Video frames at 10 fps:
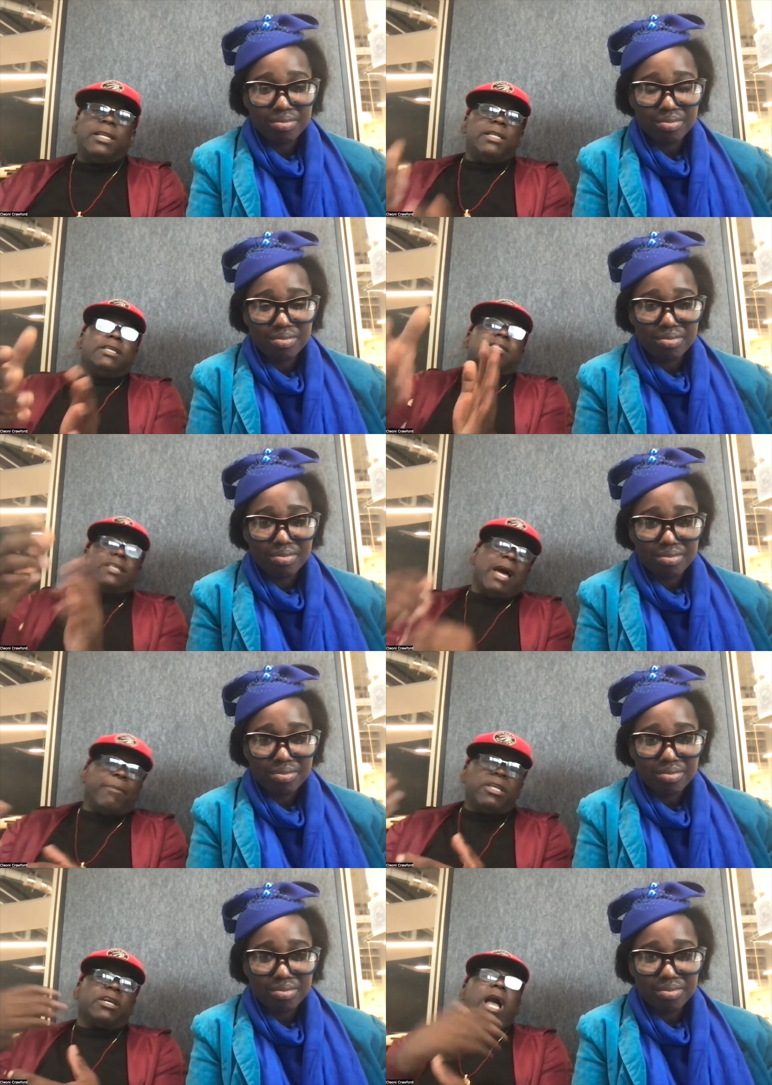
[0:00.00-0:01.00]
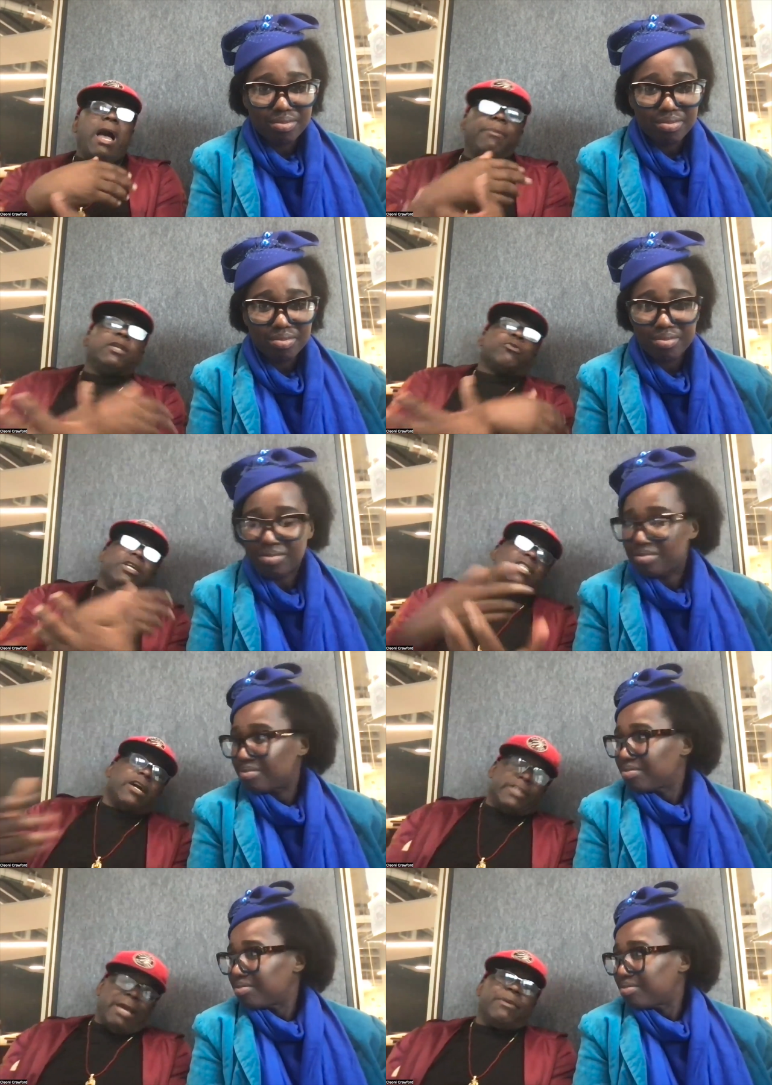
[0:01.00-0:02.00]
Speaker 1: Listen, I'm gonna I'm gonna reach
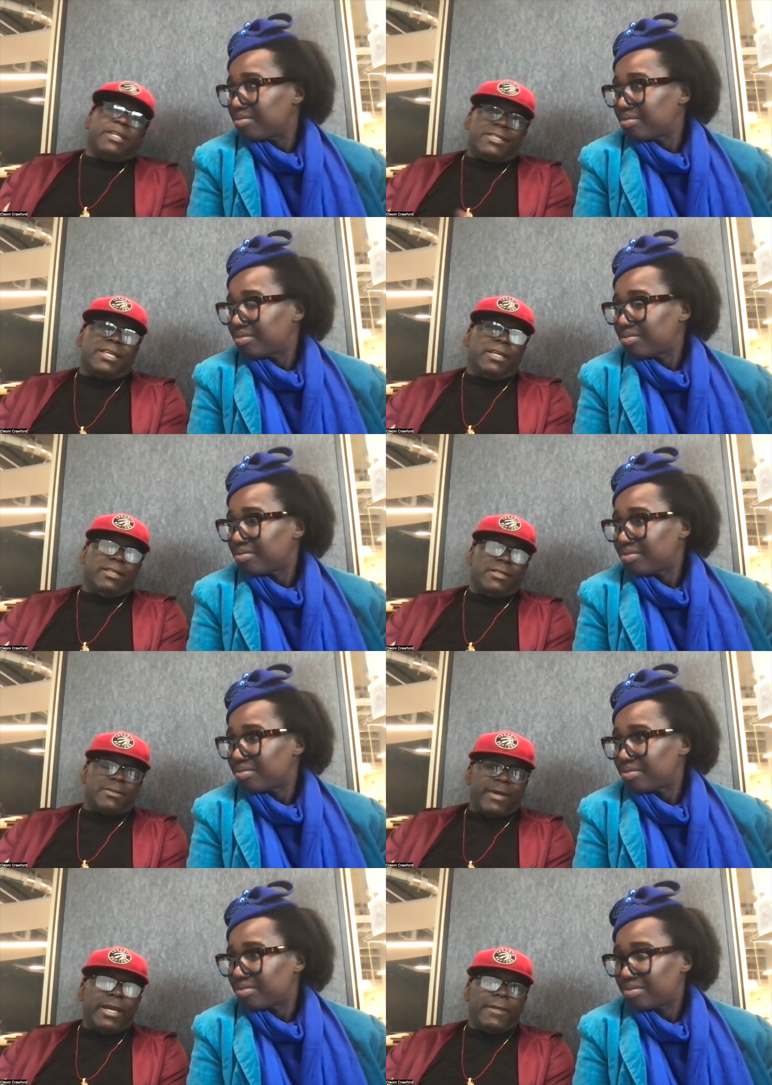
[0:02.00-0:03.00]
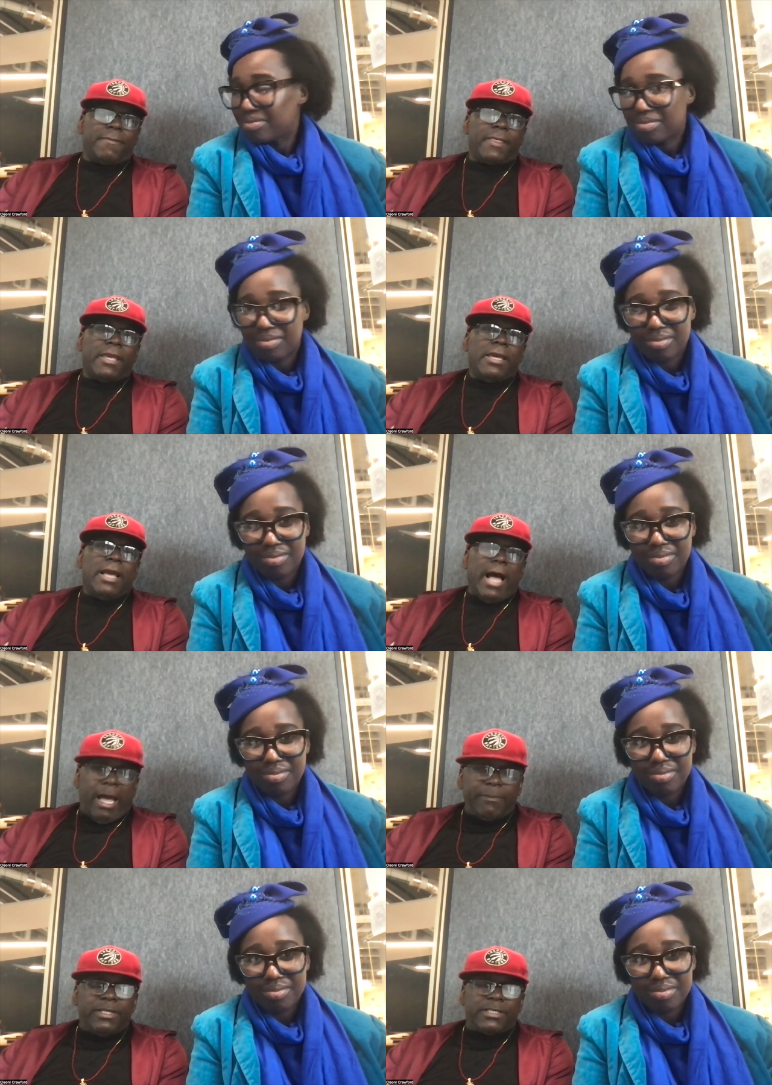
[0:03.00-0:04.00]
out and I'm gonna say this, right?
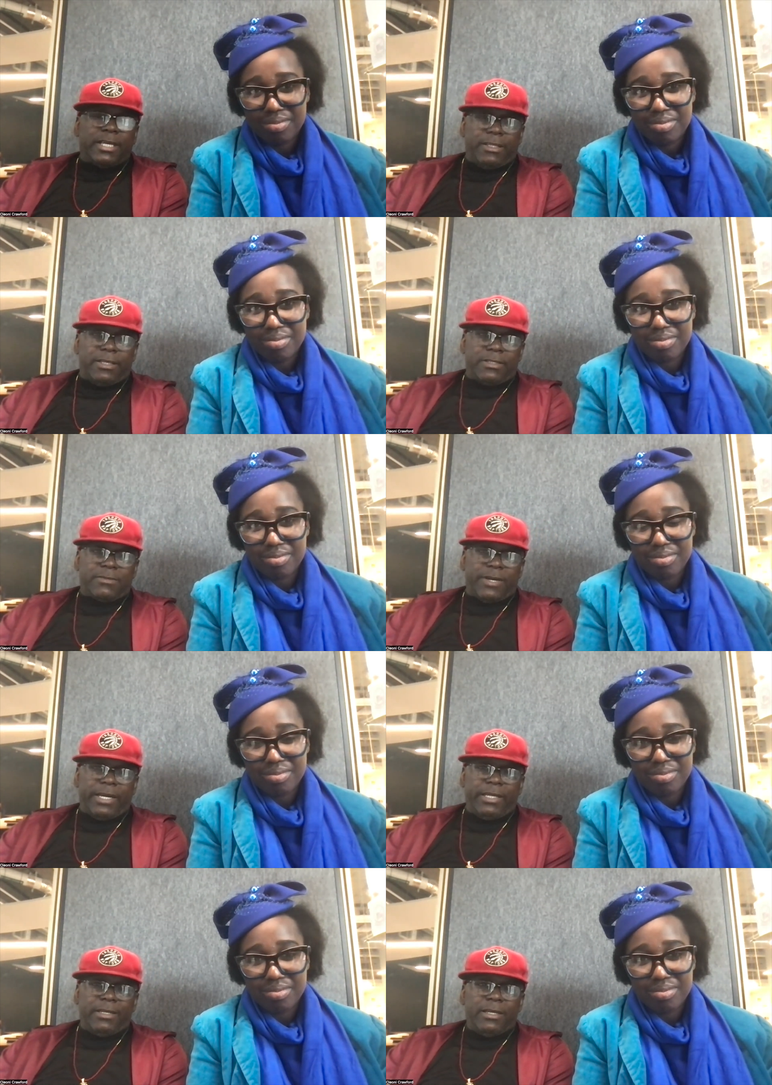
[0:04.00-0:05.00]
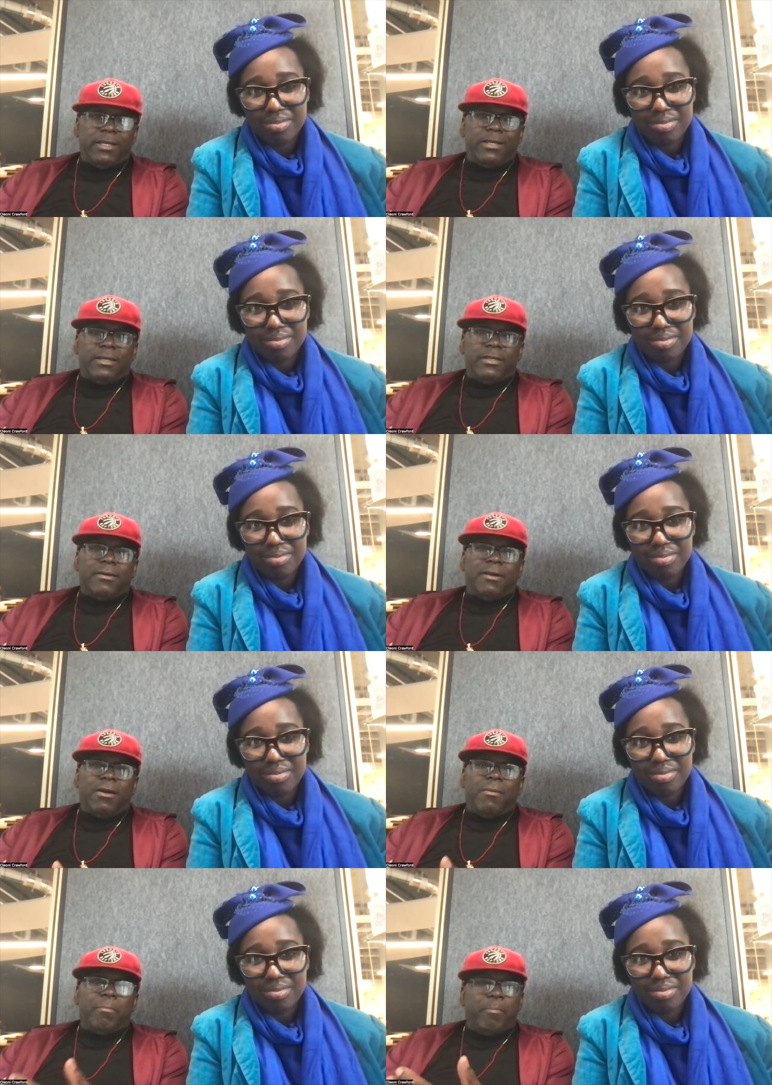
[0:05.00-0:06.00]
I'm gonna say this, right?
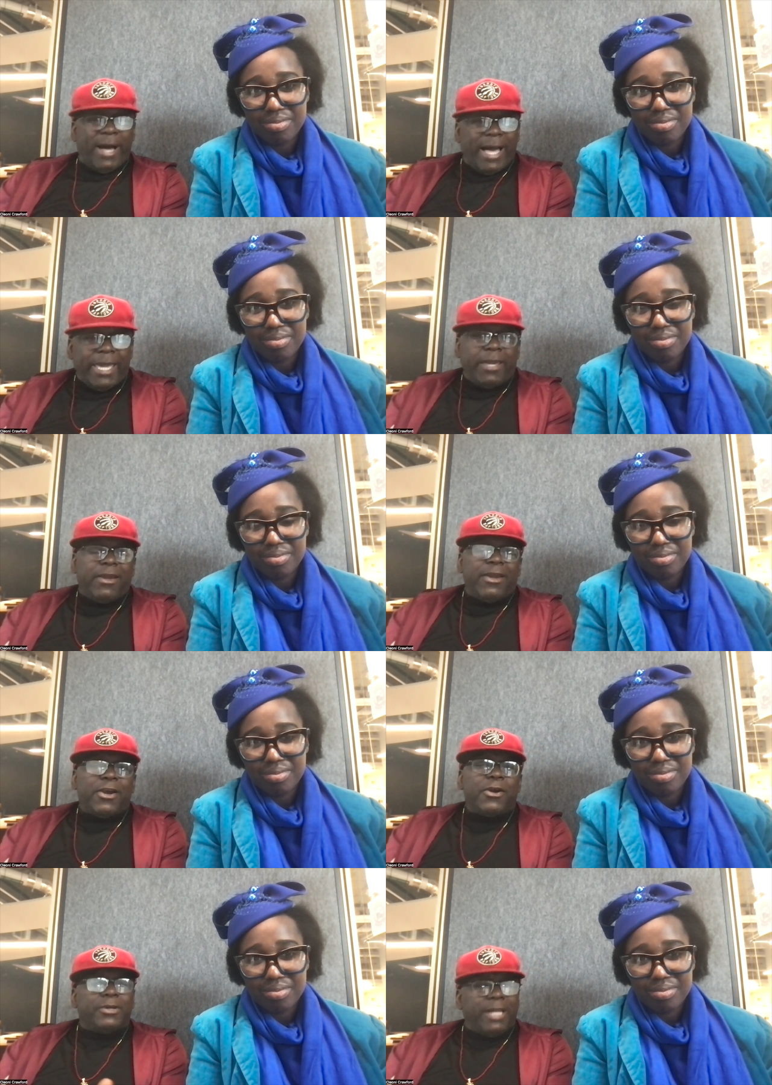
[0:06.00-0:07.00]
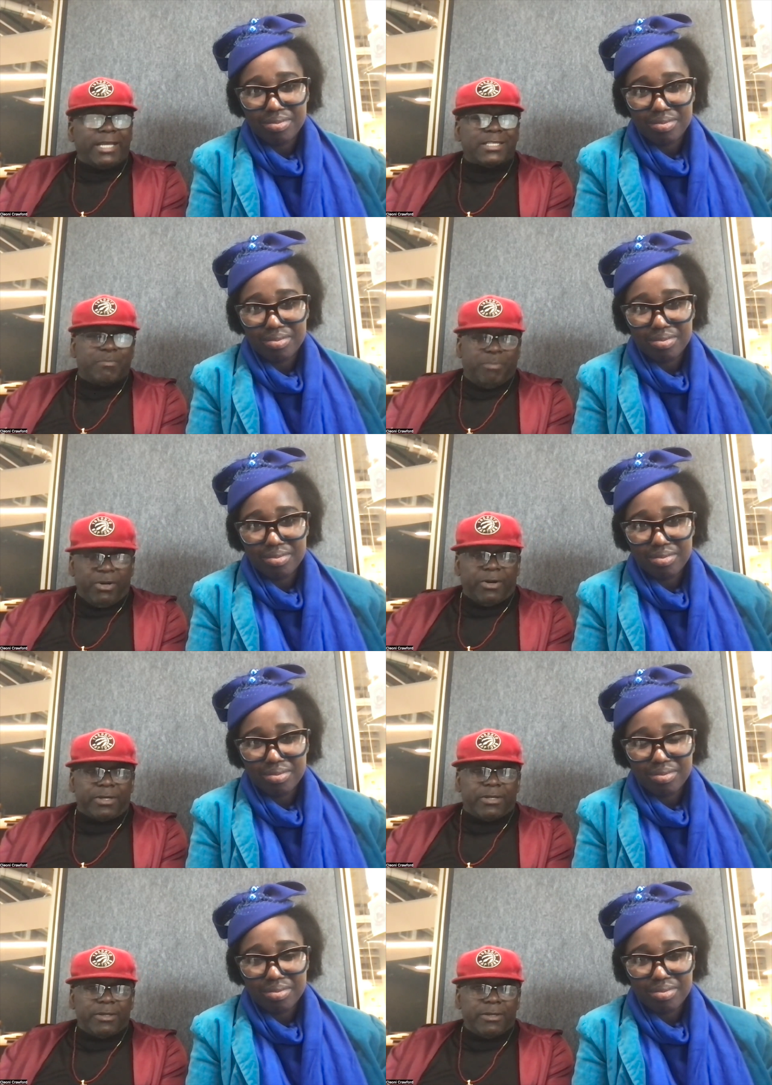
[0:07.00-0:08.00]
Buy her next
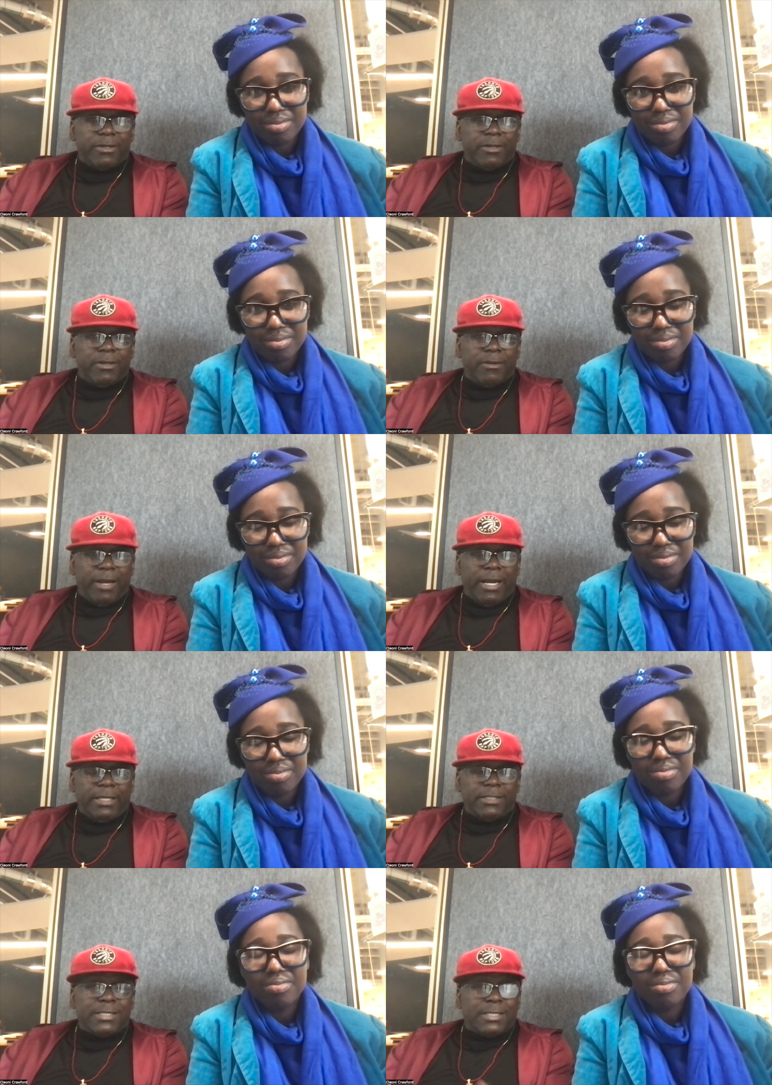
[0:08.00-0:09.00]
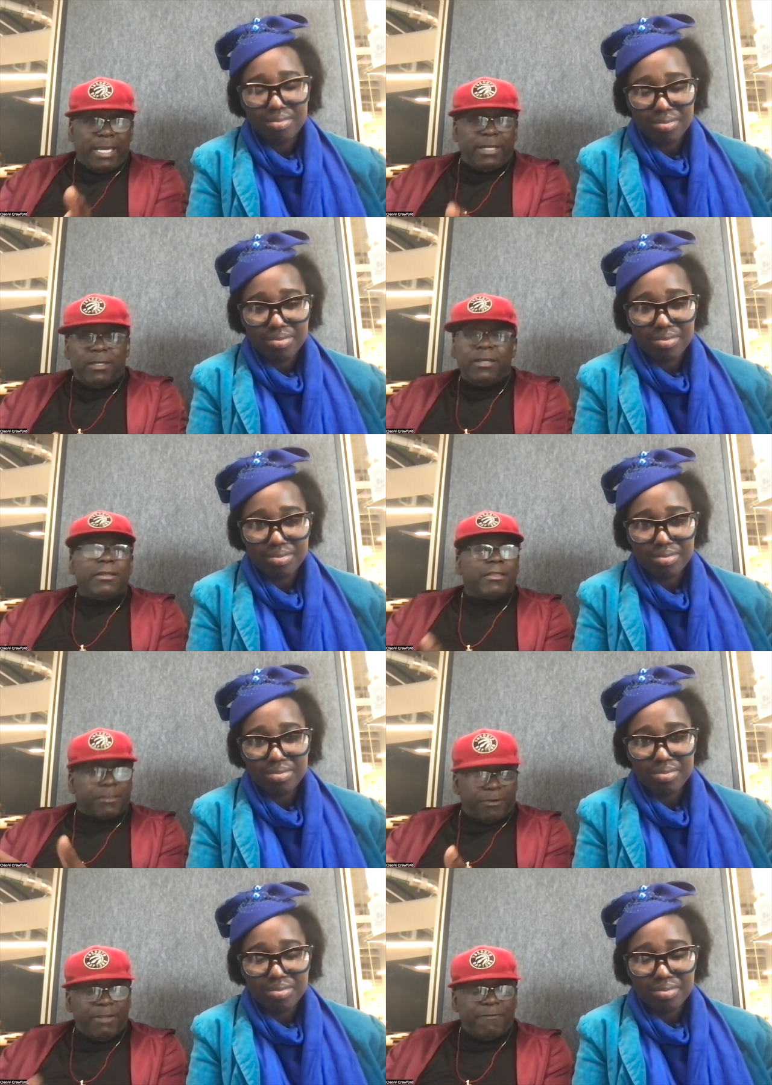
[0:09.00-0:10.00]
book, right? Send
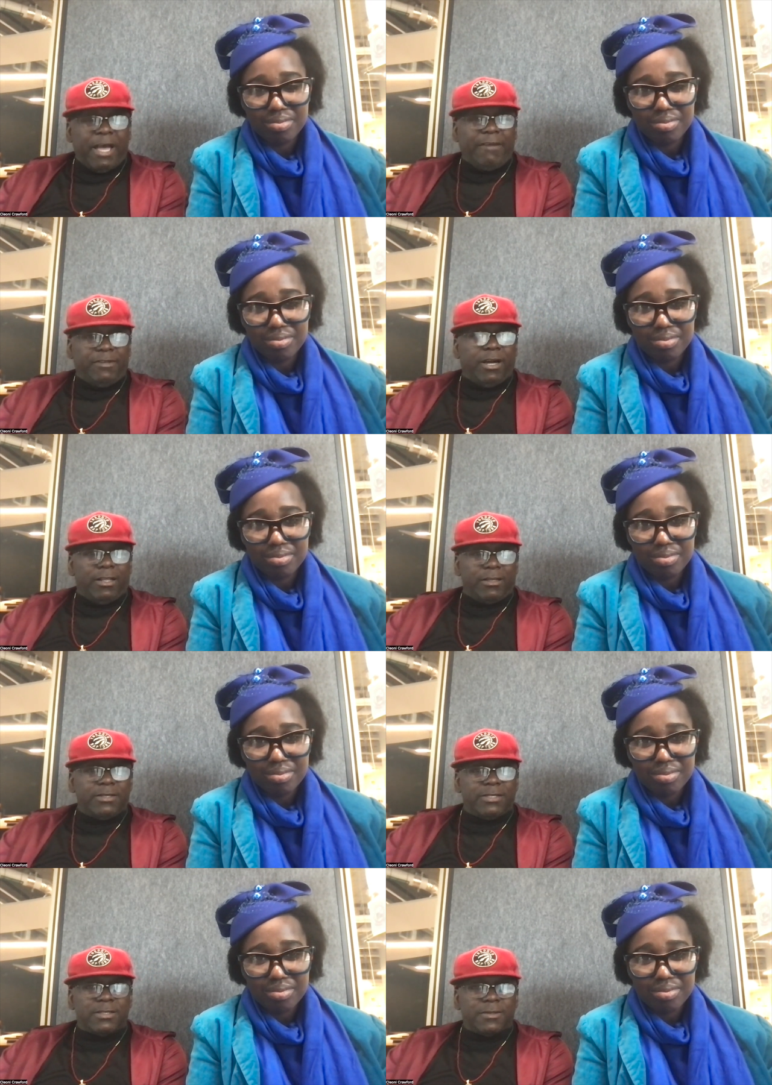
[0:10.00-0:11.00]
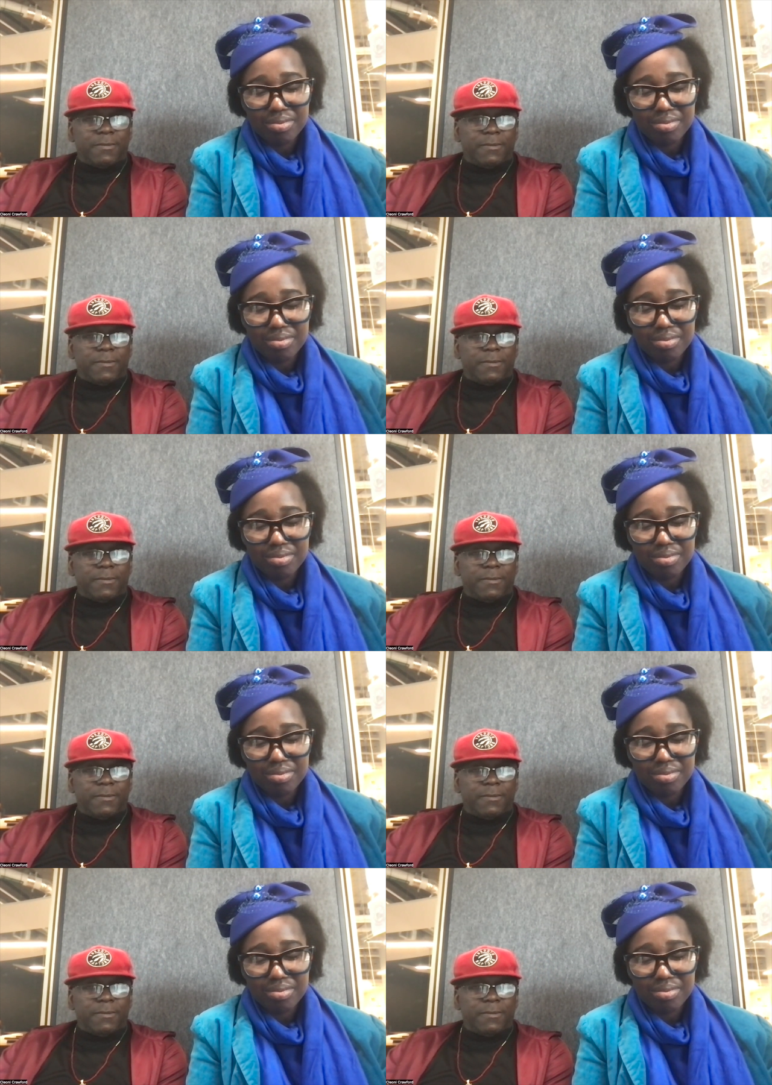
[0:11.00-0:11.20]
thirty-five dollars.